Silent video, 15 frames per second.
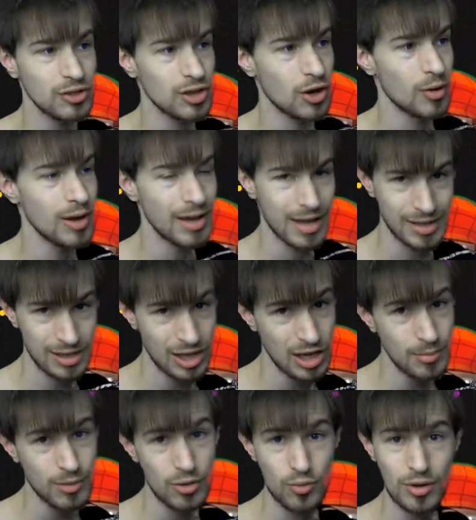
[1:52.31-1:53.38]
So it's going
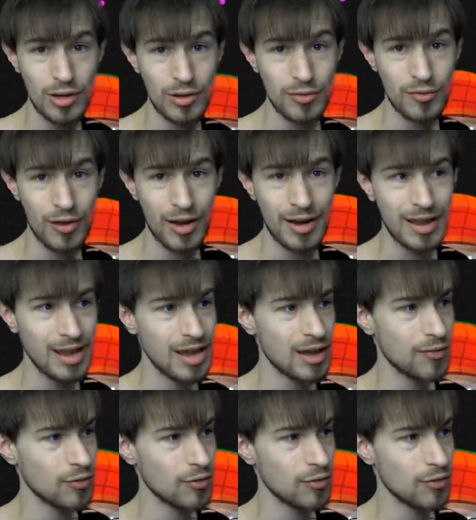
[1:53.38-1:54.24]
to be really fun.